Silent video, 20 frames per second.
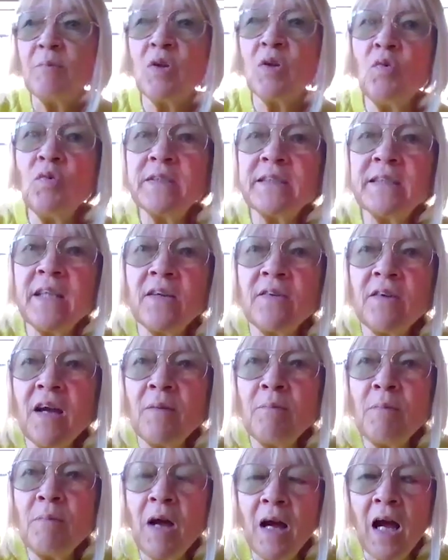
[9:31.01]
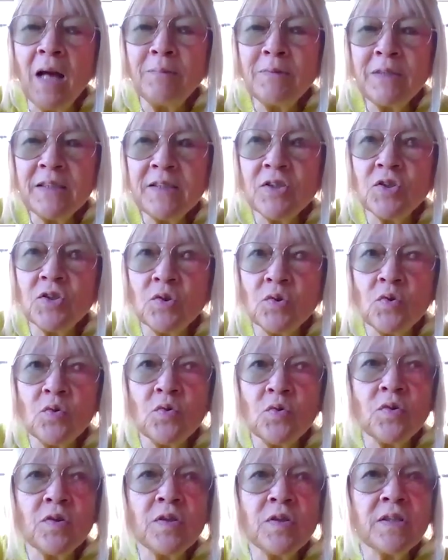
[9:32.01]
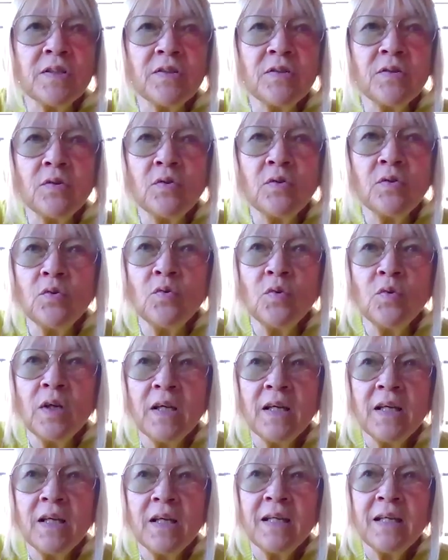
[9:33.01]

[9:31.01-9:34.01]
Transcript: But also, I'm just drawn to